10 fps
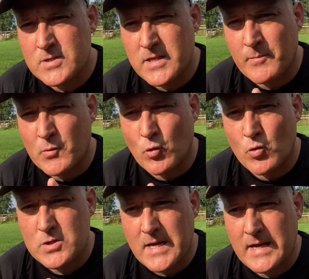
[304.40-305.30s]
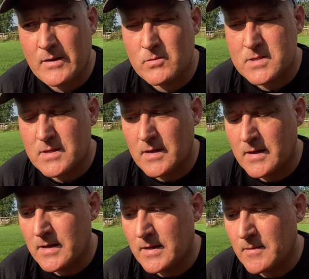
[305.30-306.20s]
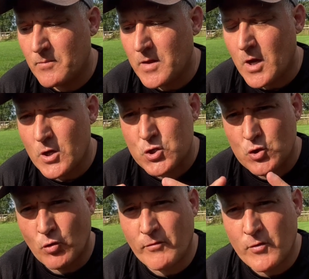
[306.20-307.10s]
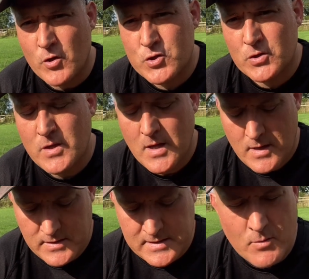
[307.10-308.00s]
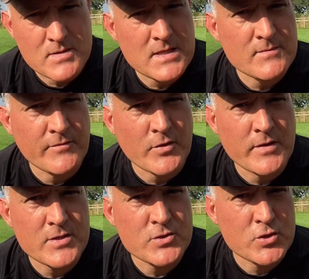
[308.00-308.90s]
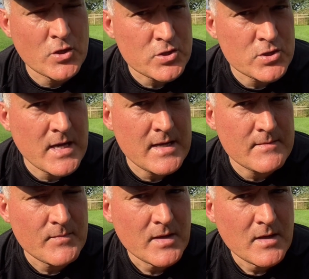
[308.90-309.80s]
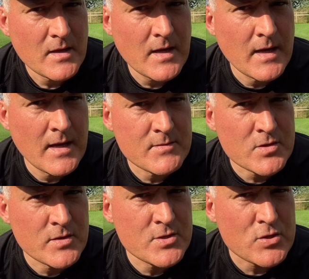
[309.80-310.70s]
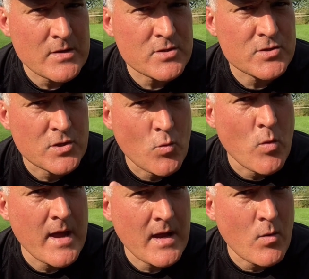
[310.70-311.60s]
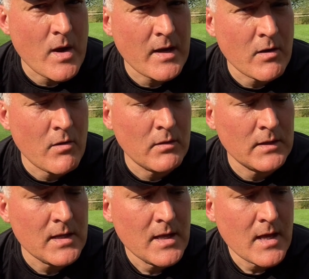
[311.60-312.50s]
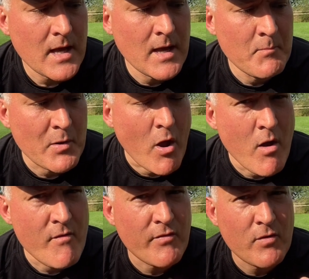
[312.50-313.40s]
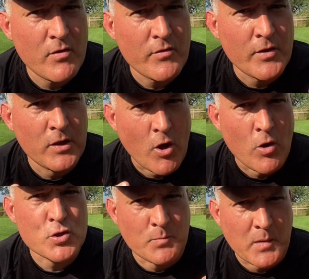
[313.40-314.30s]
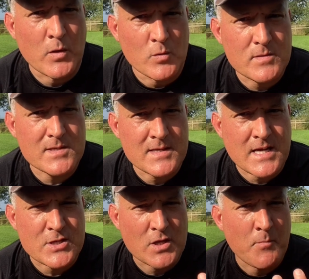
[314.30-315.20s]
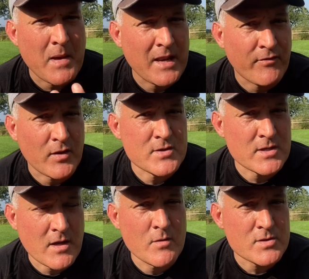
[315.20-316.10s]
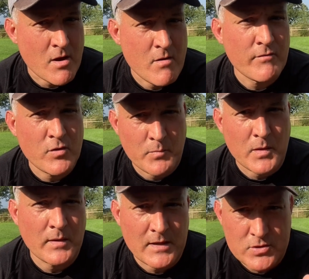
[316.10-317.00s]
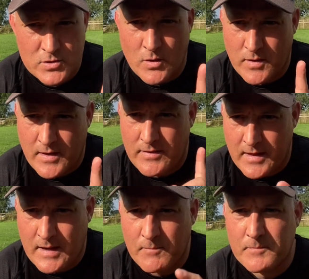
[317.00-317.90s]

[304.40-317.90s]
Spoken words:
they brought out a short version. They don't seem to have done this just yet, so these trousers do wear quite long, but over the larger boots it's actually a benefit because it goes over your boot, and I'll show you that now.